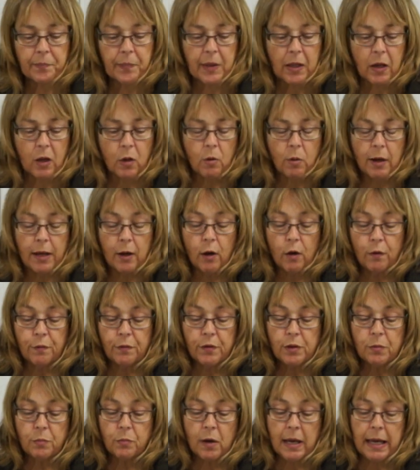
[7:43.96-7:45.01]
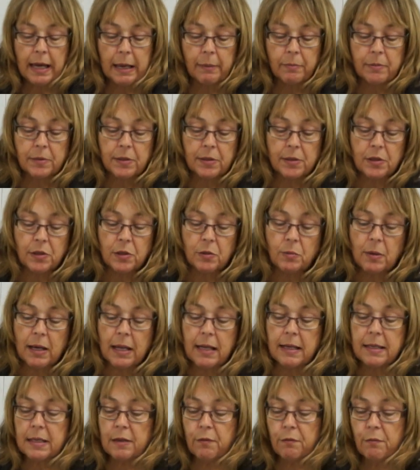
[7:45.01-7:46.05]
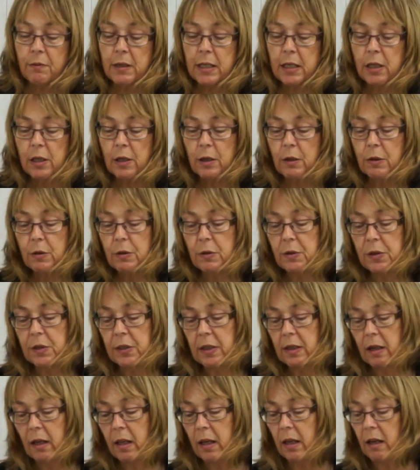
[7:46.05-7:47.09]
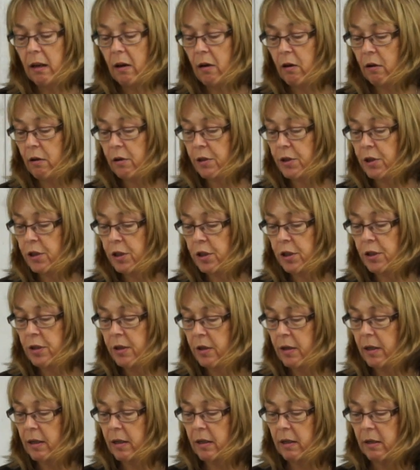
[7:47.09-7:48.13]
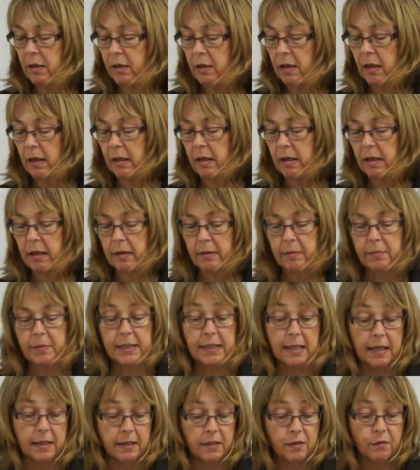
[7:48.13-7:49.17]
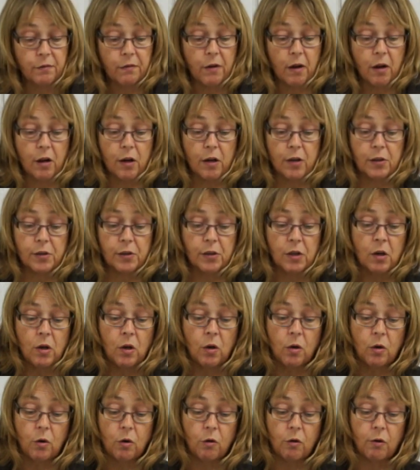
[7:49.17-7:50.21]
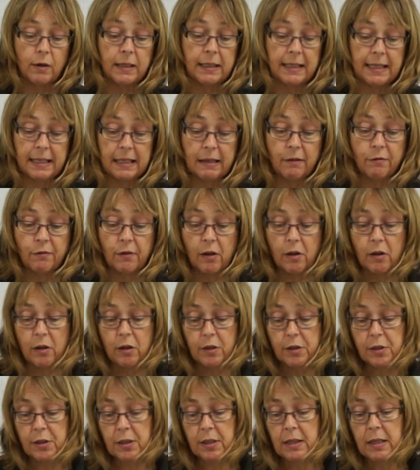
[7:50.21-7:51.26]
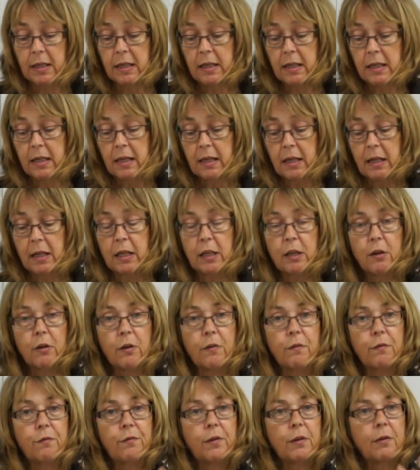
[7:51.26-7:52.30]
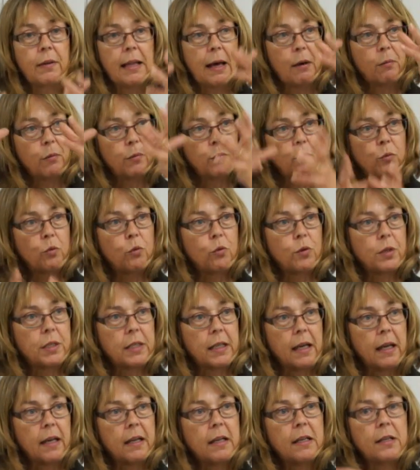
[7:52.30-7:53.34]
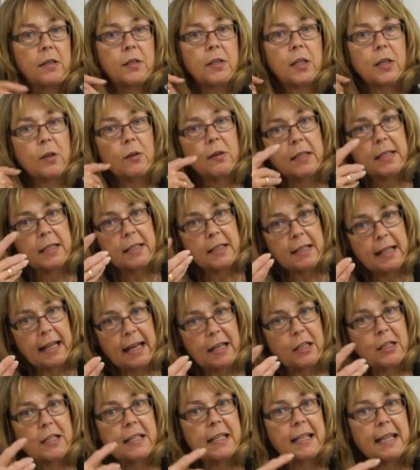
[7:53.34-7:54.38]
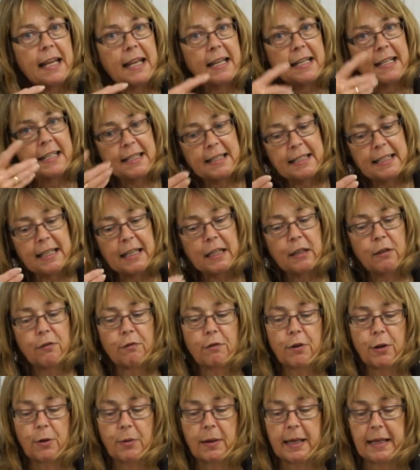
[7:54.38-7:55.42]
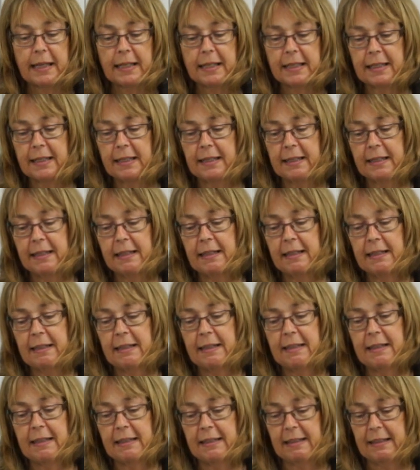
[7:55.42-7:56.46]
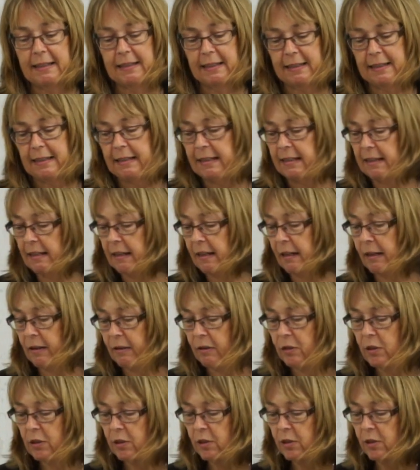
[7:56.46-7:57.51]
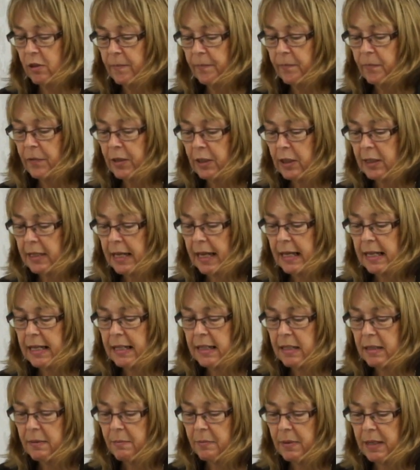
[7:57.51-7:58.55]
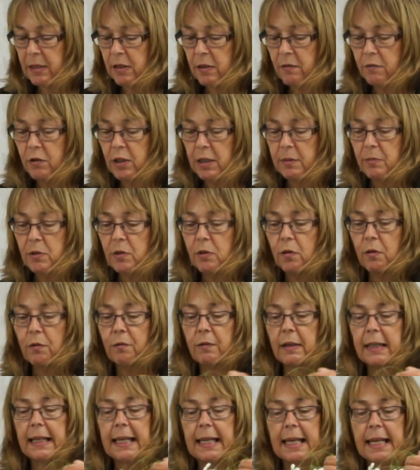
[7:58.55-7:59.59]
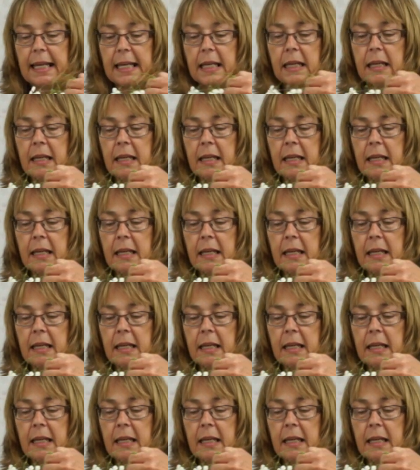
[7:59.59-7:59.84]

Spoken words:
Quite often what happens as well is if we use a large cylinder vase or a lily vase, you can fill that with water so you can still actually then see through it. So just adding some bits of gypsophila here